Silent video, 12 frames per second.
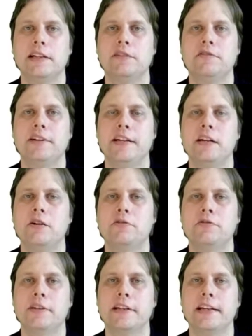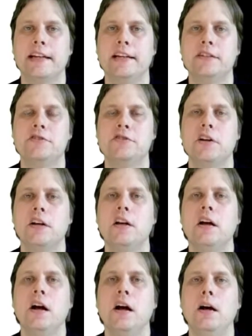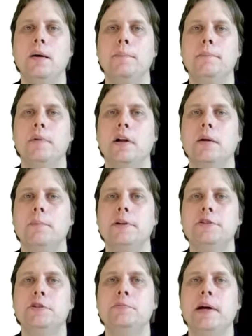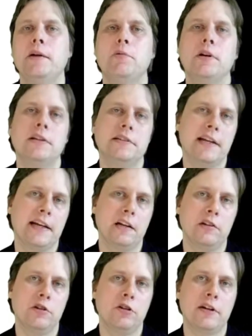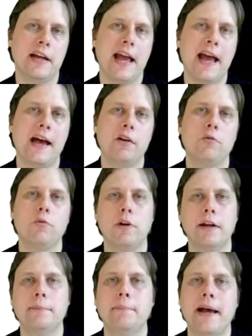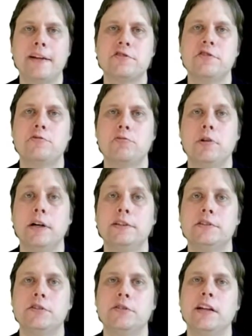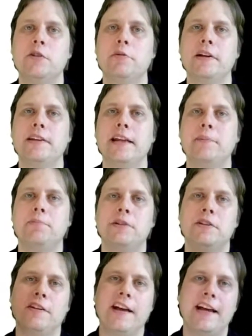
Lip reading: in the video for the kids. but you might want to take a look at what matches what, so that when they put their